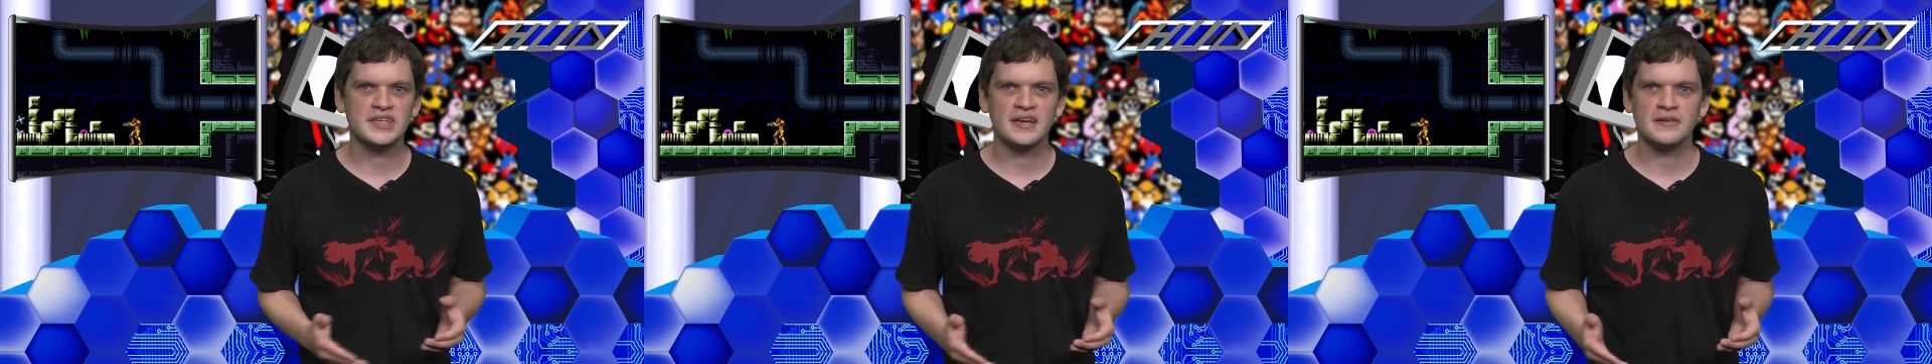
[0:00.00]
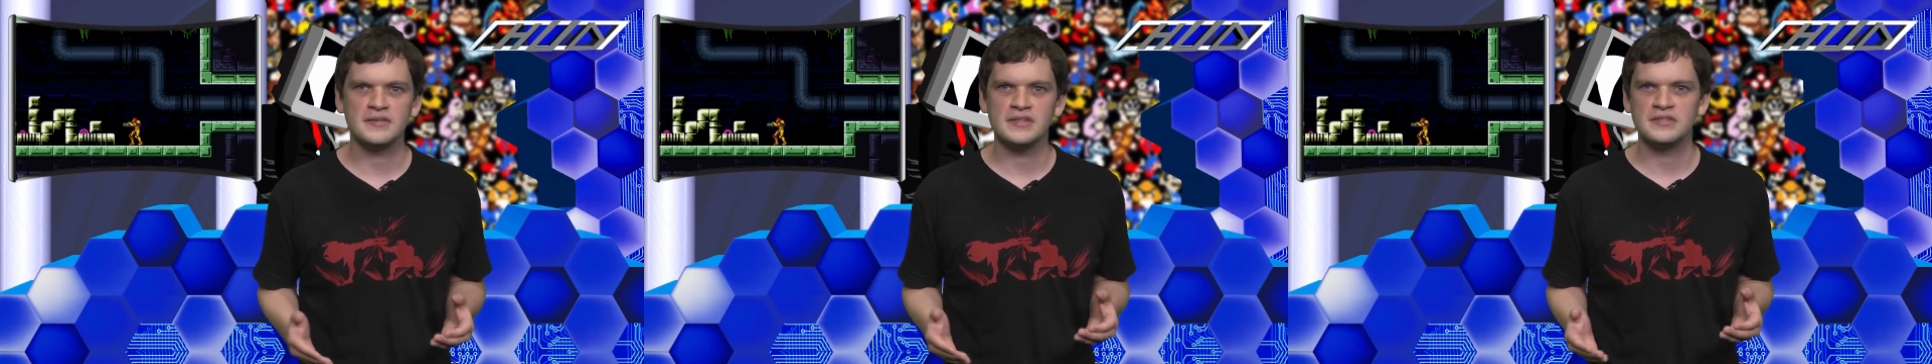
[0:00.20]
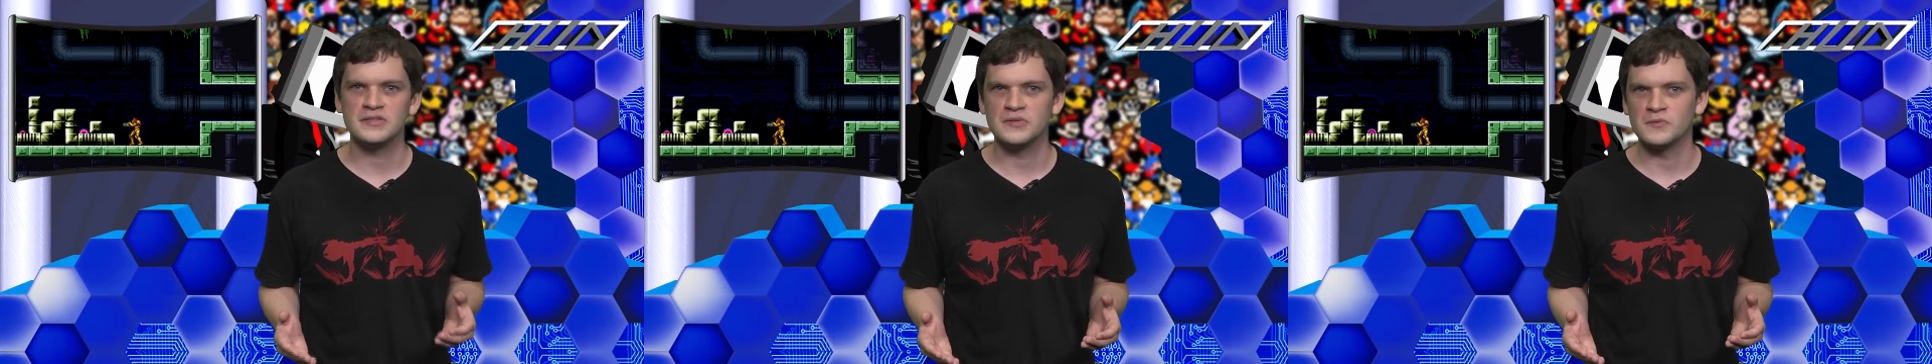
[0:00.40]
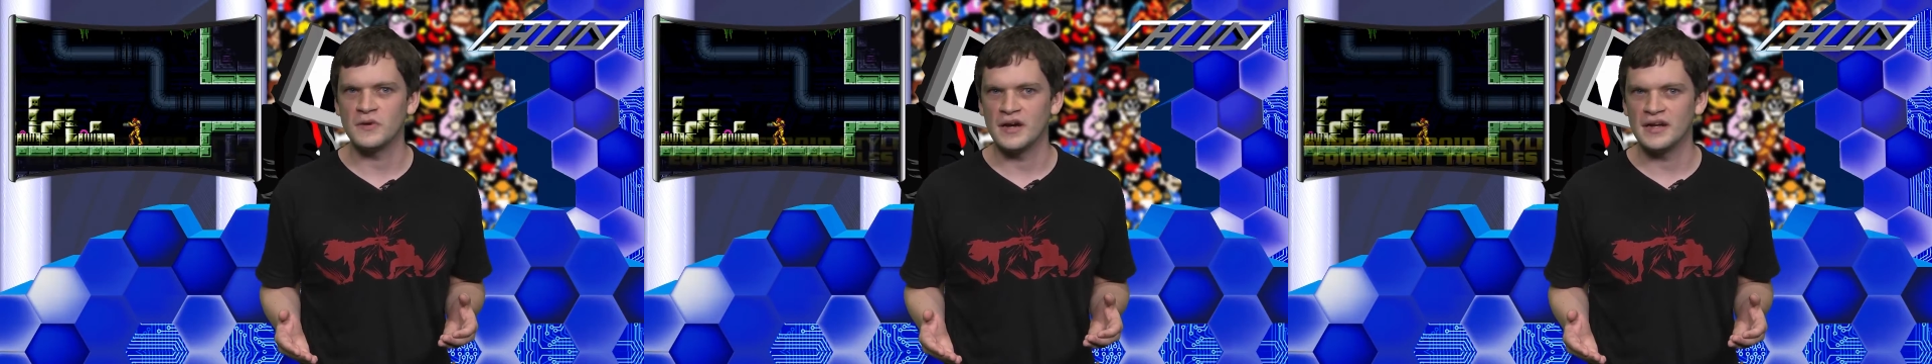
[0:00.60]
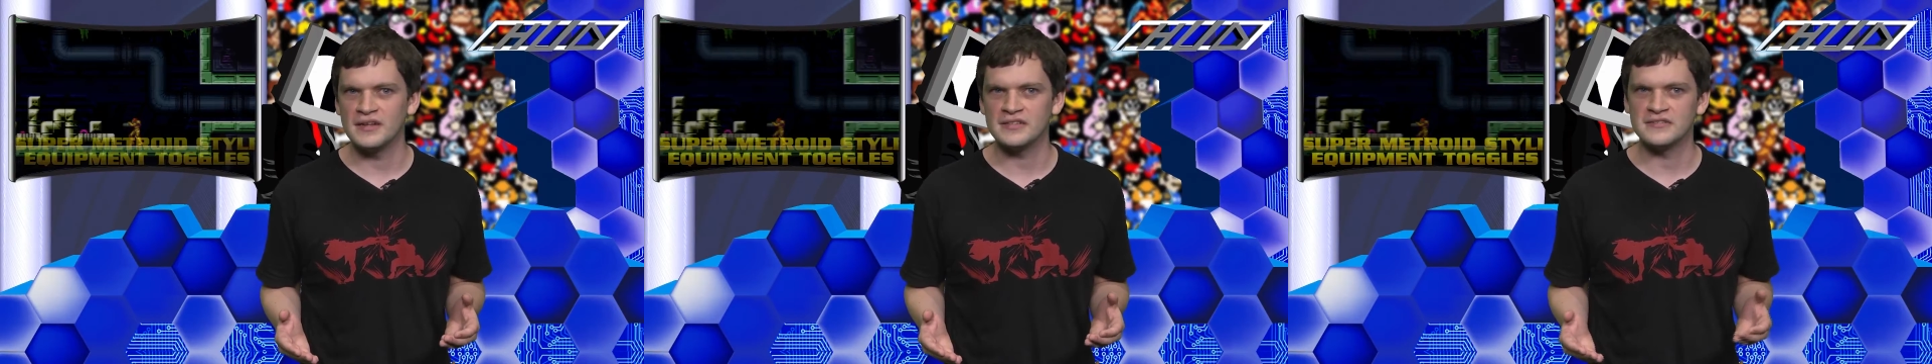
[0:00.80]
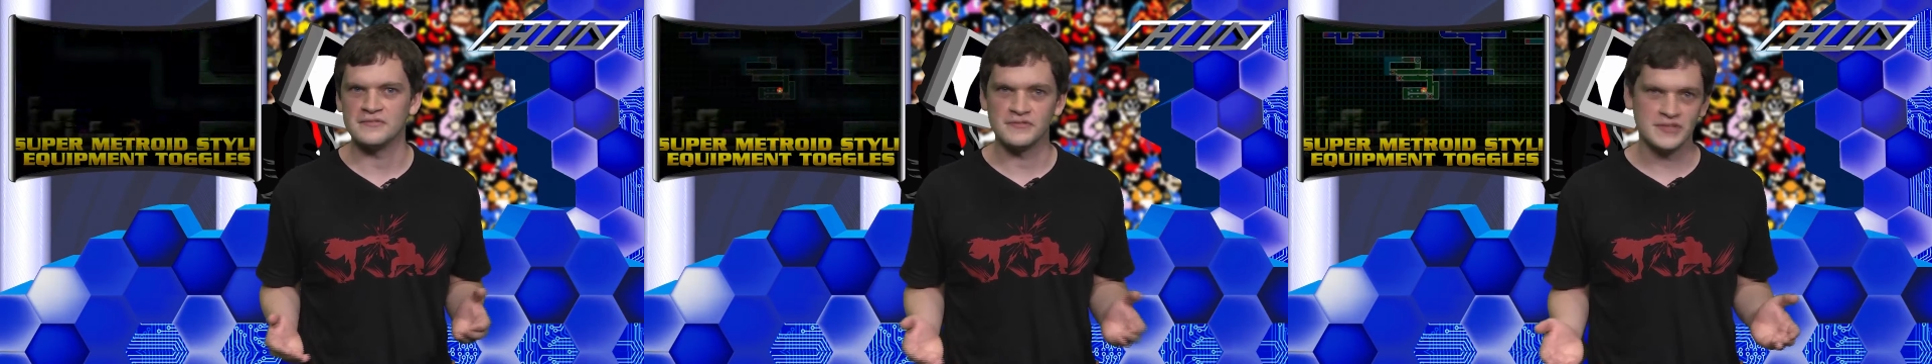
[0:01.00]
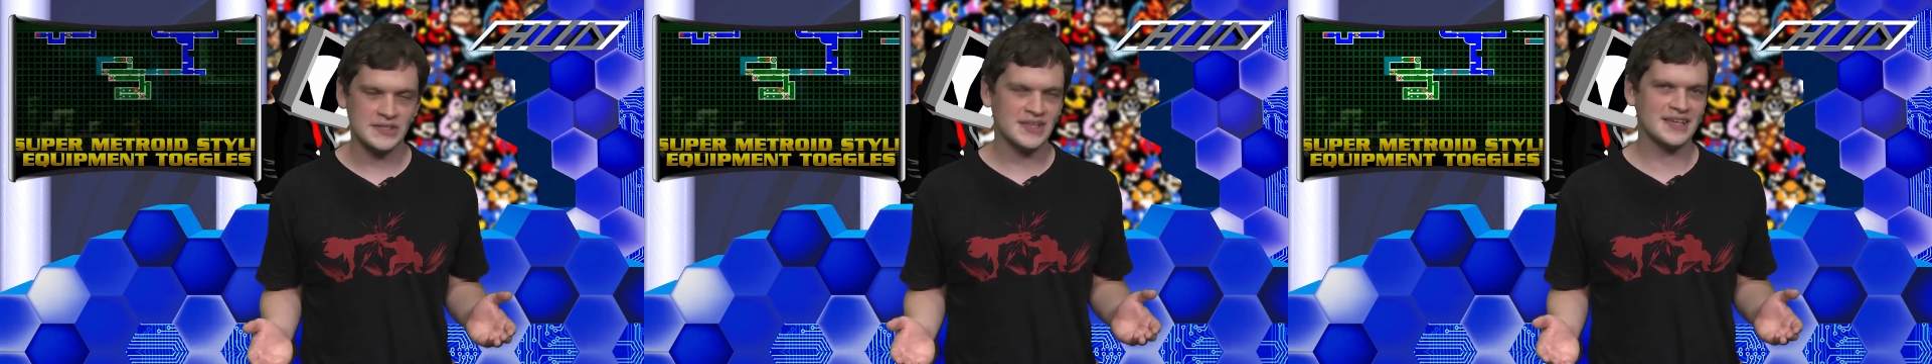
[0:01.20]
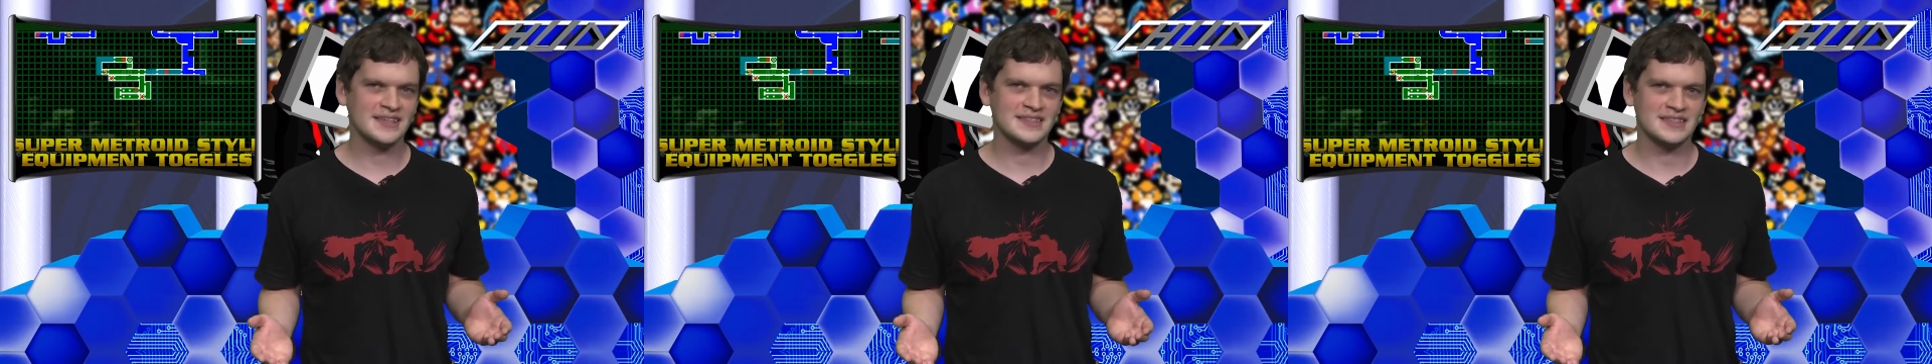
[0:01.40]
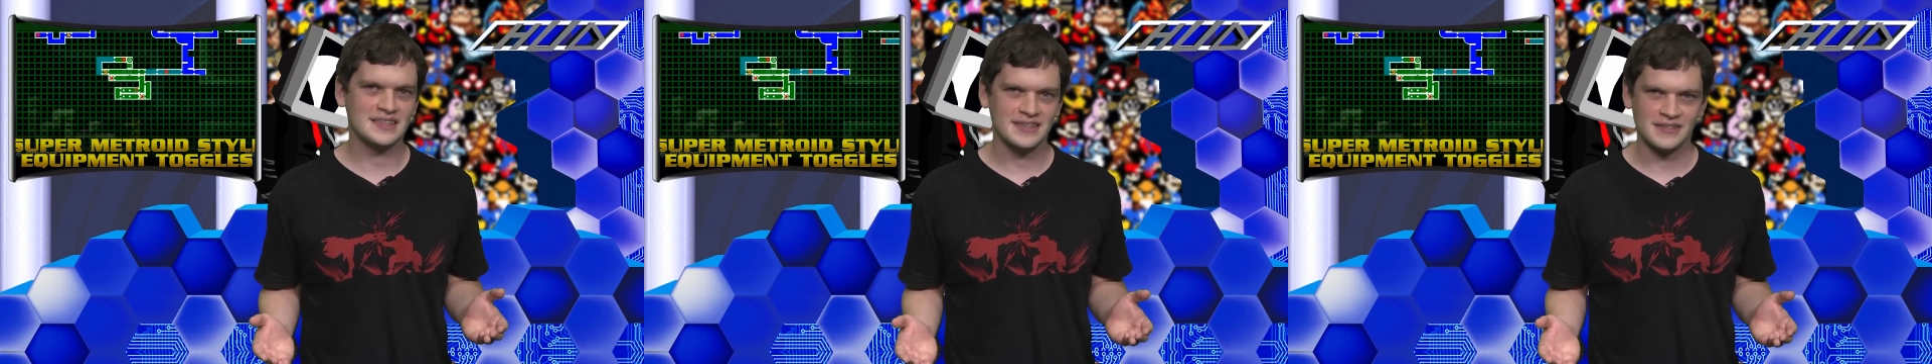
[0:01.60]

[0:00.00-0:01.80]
out into the wild and free lands of the